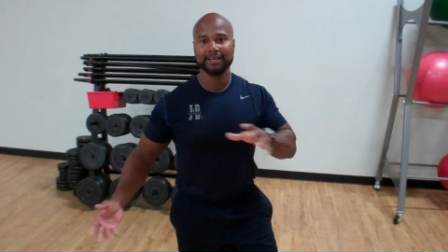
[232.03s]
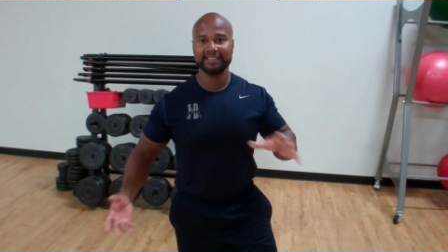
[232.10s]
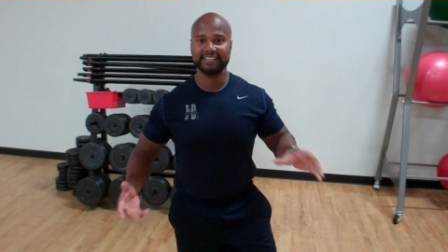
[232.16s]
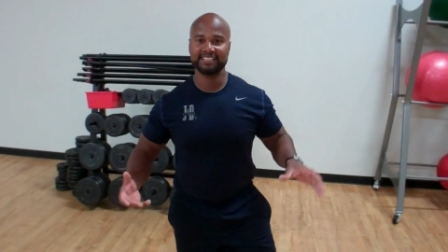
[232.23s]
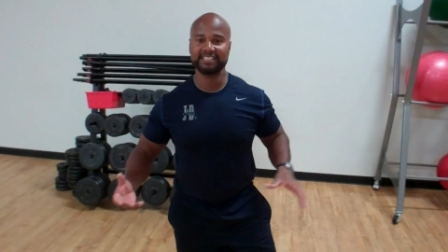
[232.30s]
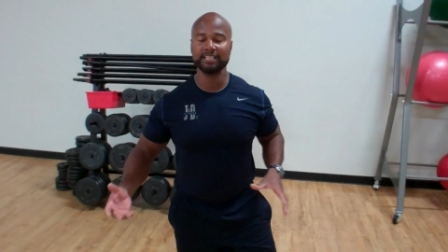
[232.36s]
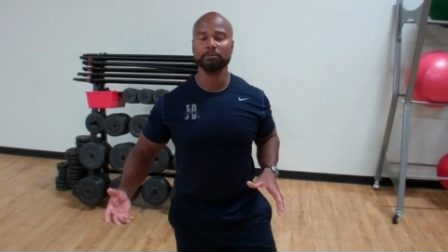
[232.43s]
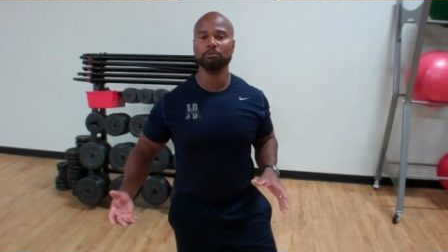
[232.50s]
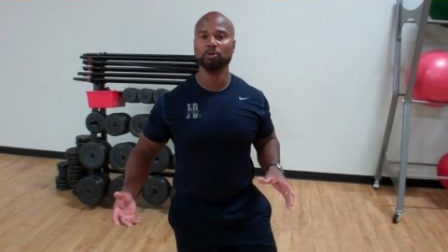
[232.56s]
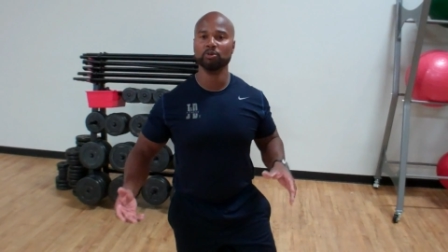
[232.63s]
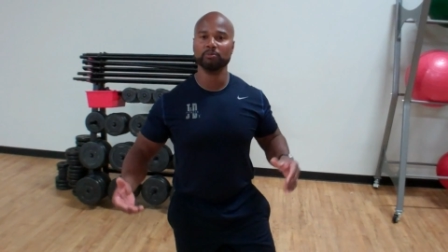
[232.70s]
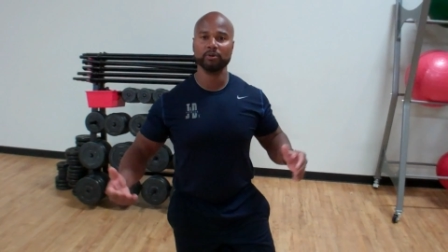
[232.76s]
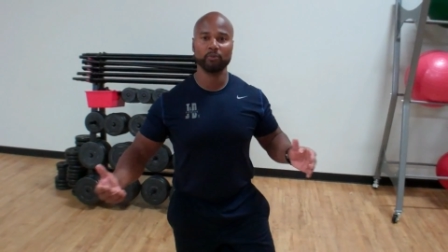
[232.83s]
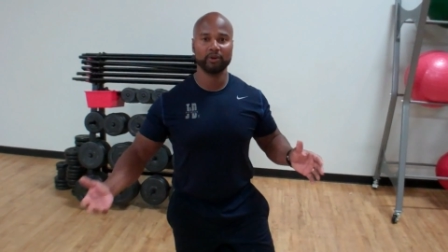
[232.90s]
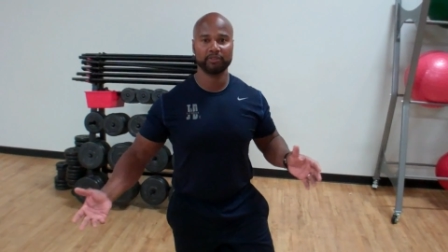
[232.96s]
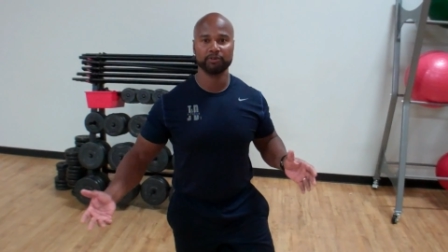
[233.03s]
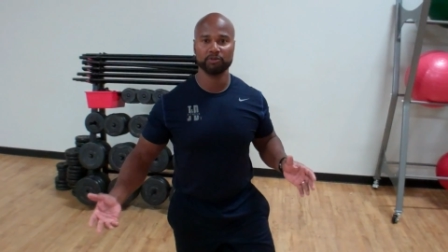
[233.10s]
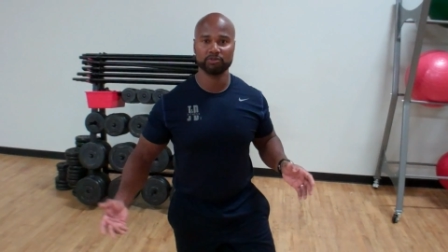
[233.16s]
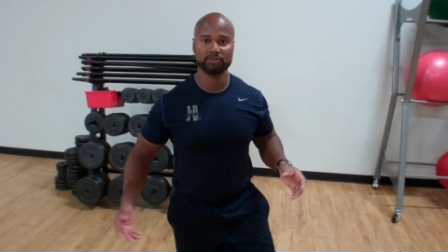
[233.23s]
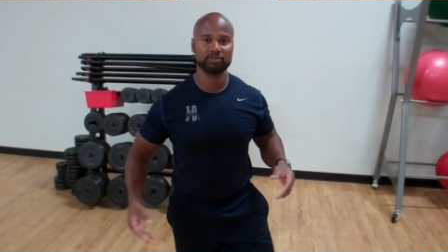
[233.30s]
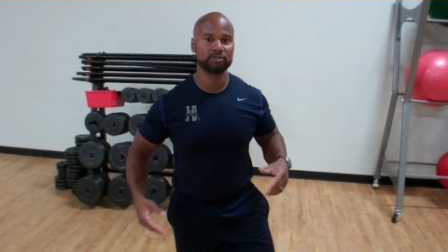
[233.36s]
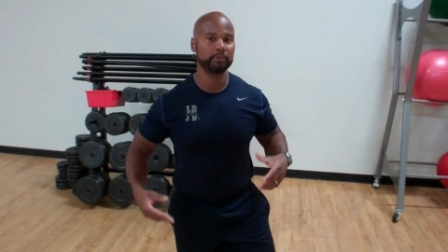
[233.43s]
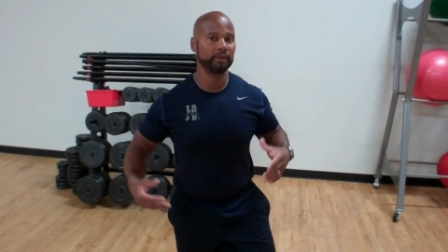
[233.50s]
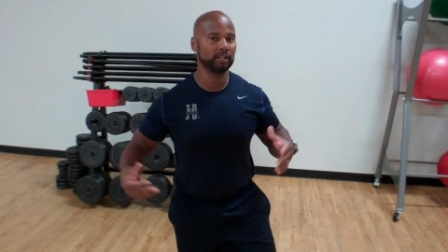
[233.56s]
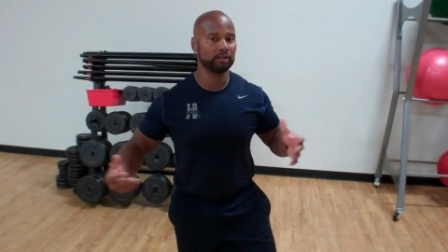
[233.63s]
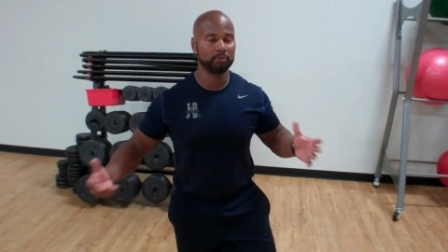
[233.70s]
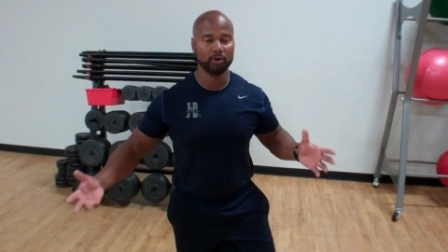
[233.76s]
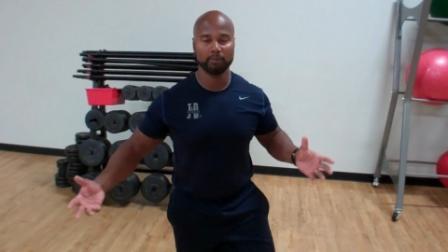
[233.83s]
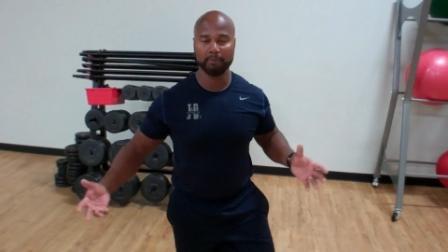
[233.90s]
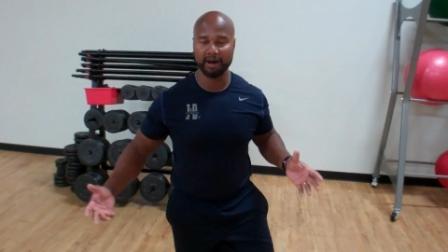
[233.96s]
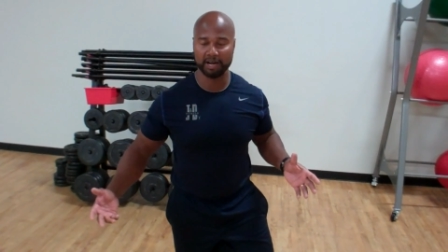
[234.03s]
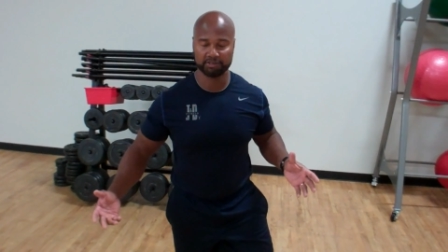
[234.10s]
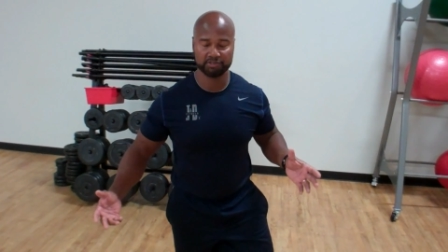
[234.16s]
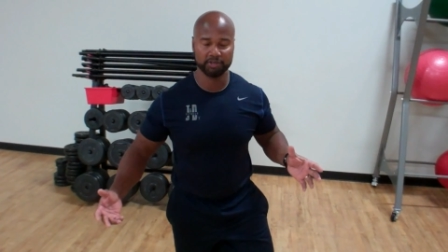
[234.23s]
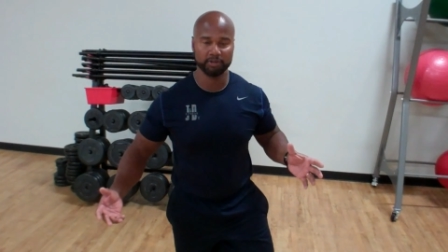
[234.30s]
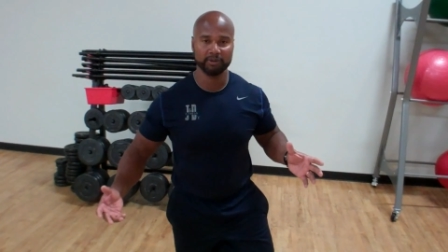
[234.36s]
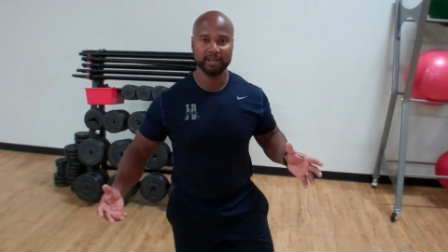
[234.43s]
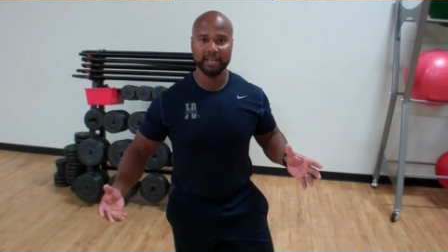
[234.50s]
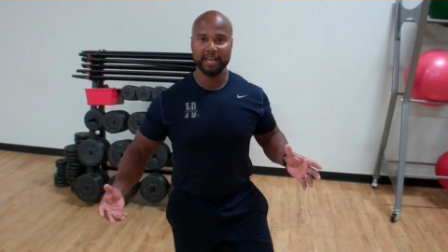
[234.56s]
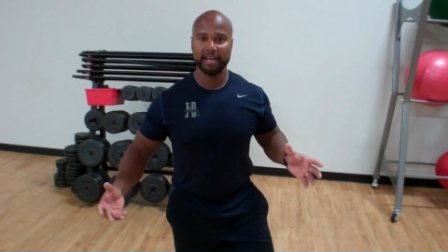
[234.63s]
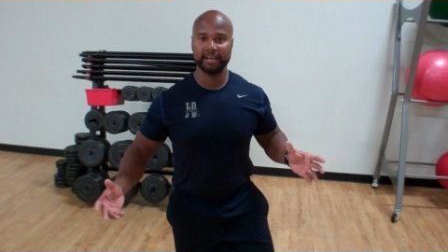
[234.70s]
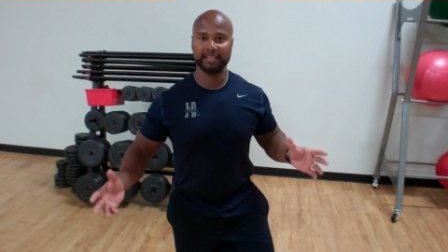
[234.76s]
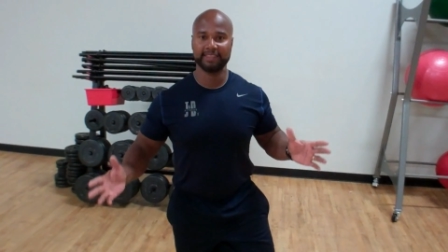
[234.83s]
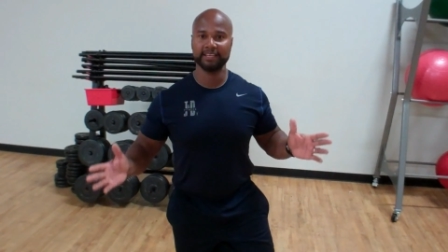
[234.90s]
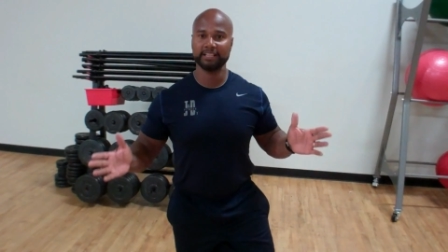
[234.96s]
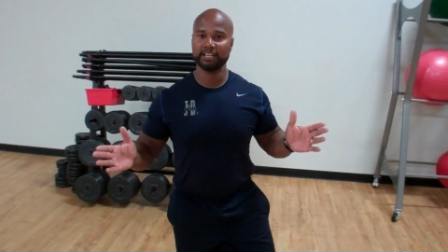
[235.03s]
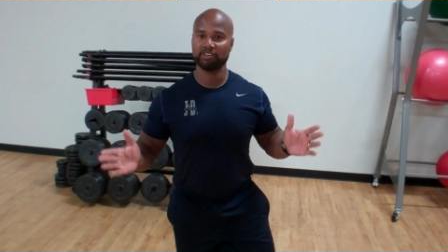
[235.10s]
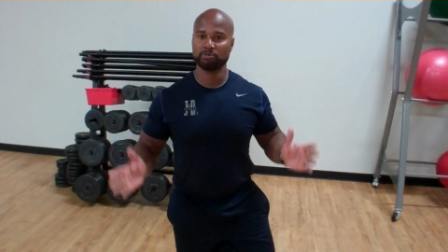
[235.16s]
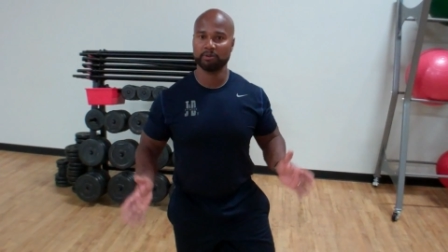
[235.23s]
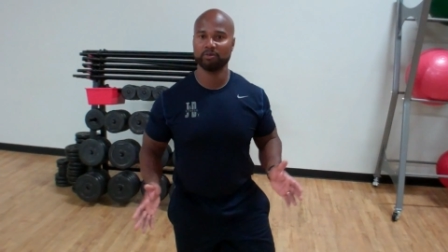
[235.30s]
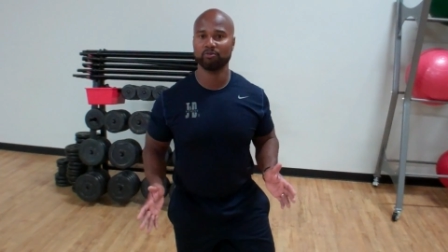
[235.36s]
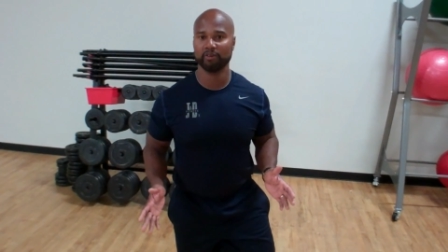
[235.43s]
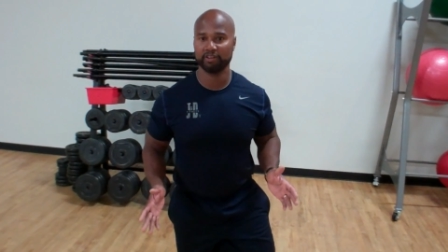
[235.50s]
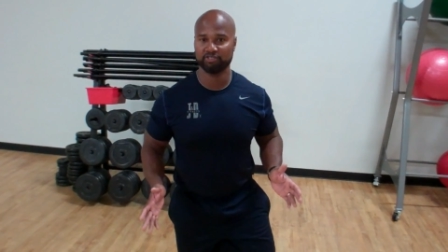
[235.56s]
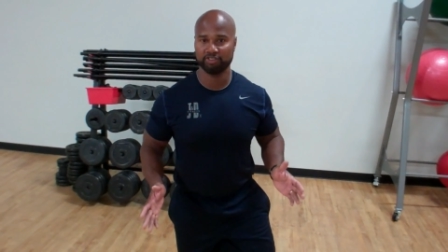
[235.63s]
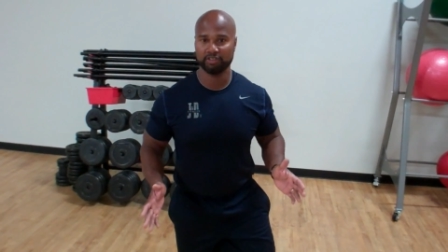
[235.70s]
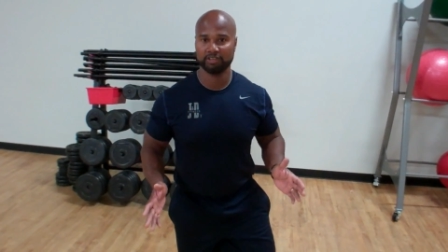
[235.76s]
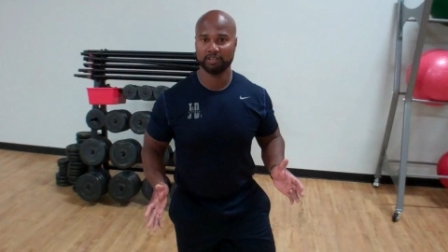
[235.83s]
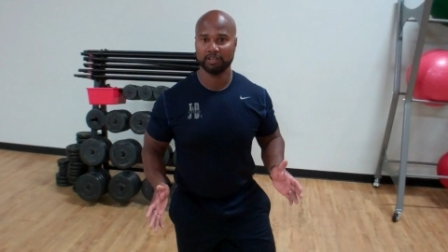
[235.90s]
they see movement, whether using stability ball, BOSU, and they think they should be rigid.